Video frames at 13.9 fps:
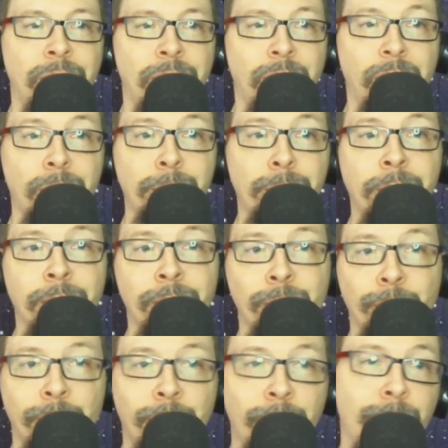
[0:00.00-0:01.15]
"I'll be honest
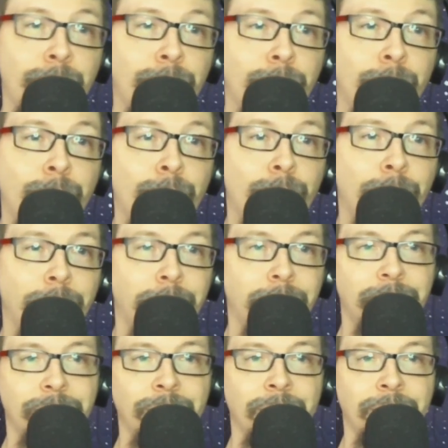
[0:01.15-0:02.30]
with you, no,
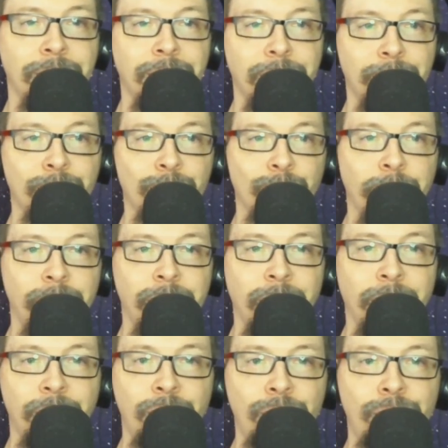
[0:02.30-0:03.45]
it's not. I'm really
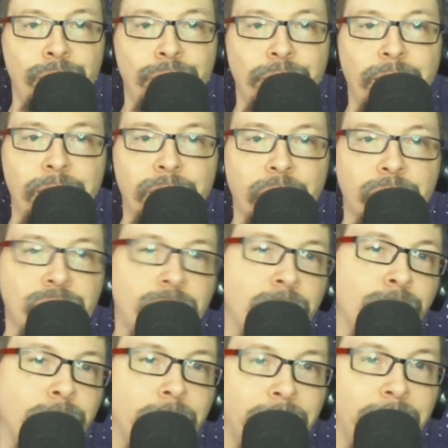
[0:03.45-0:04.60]
not a huge fan of the
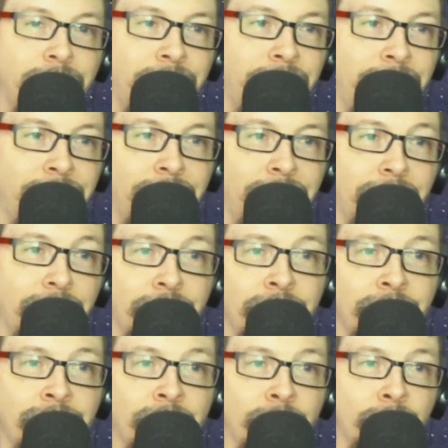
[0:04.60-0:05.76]
genre. I think
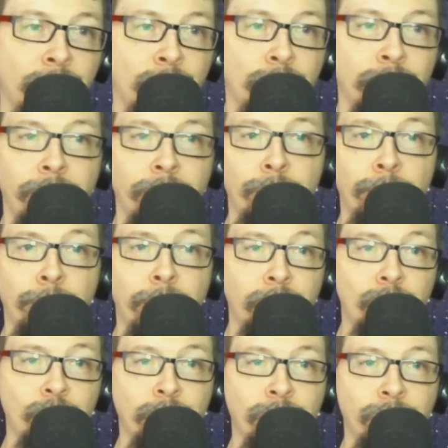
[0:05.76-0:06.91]
it's Hollywood with all the bells
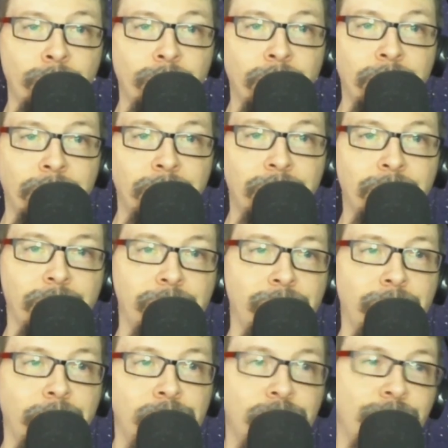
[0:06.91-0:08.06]
and whistles and the
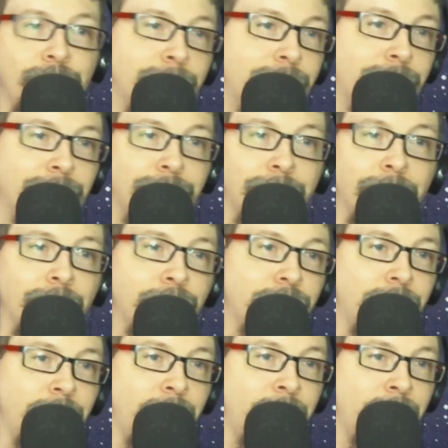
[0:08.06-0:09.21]
technical achievements and stuff,
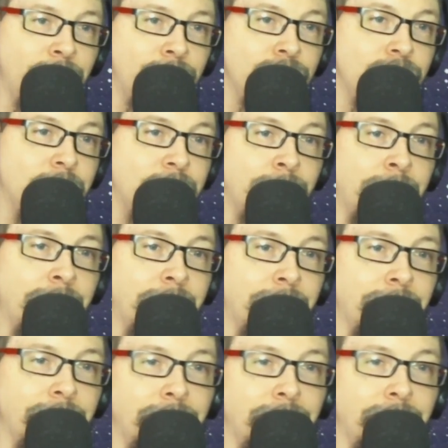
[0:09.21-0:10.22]
which I admire.